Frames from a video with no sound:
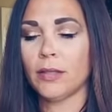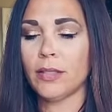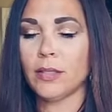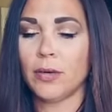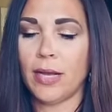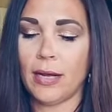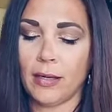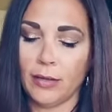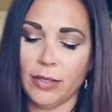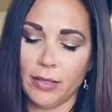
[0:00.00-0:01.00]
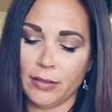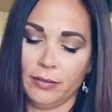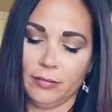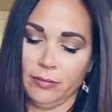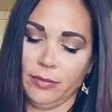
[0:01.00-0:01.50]
so yeah, I'll get
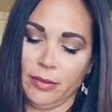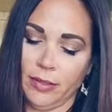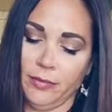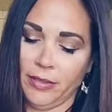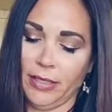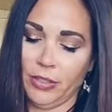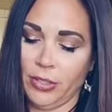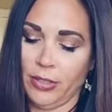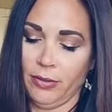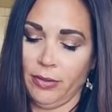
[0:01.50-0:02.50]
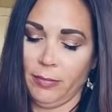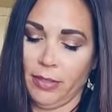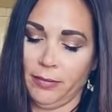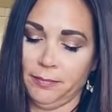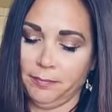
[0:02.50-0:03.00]
clarification here in a
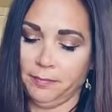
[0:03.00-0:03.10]
minute.